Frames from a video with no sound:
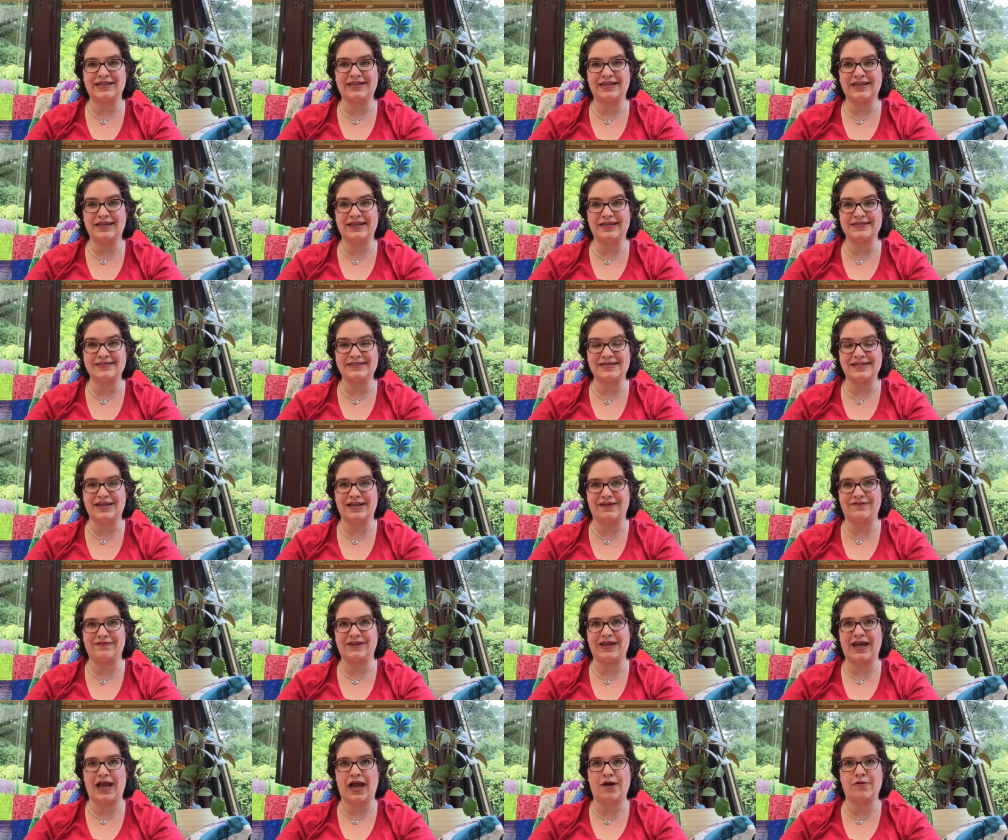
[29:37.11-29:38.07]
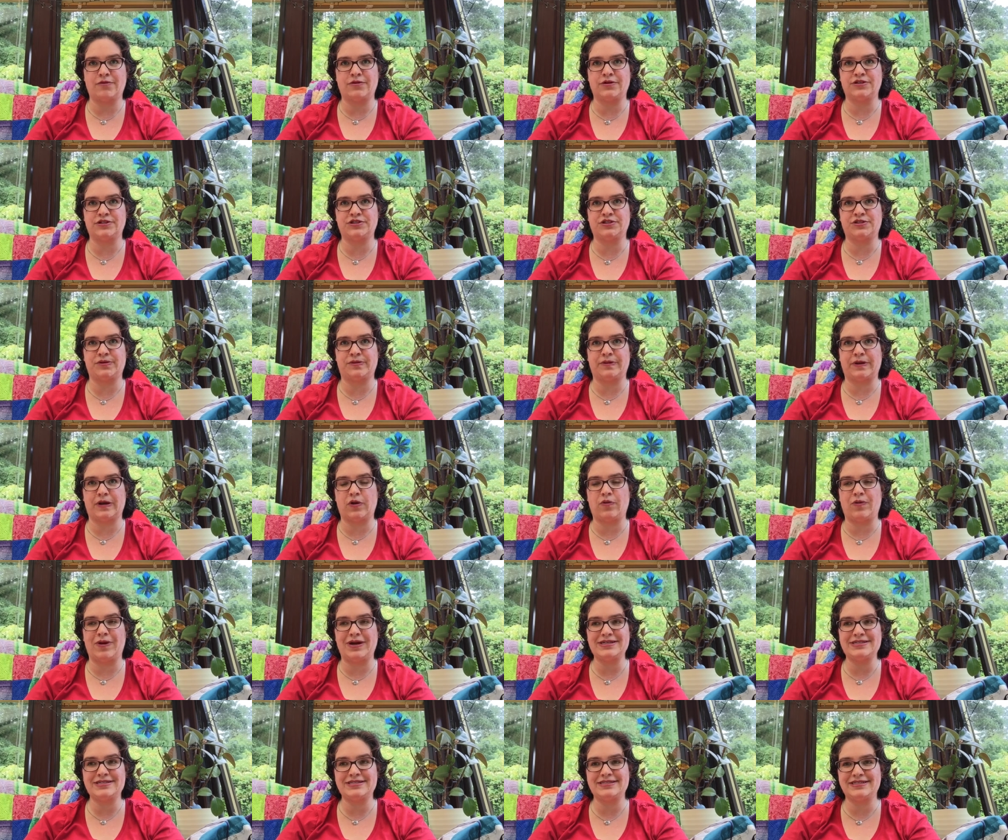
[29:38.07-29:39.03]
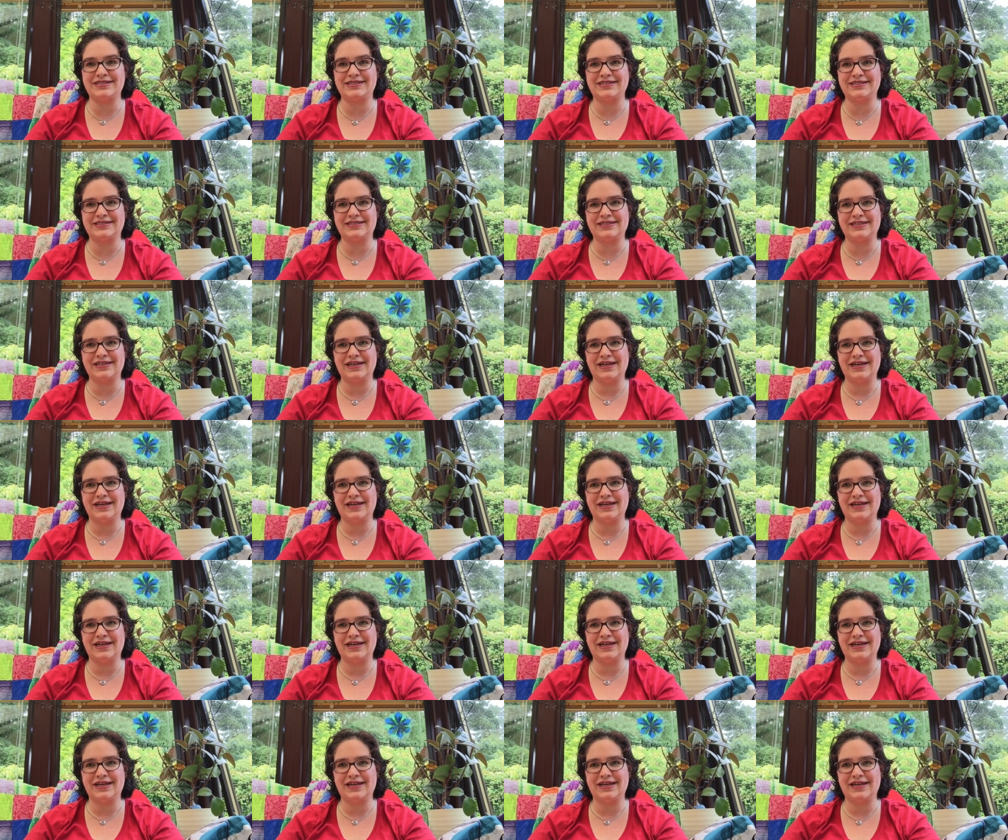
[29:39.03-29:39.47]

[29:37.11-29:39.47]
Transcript: the kids can have the hours you requested,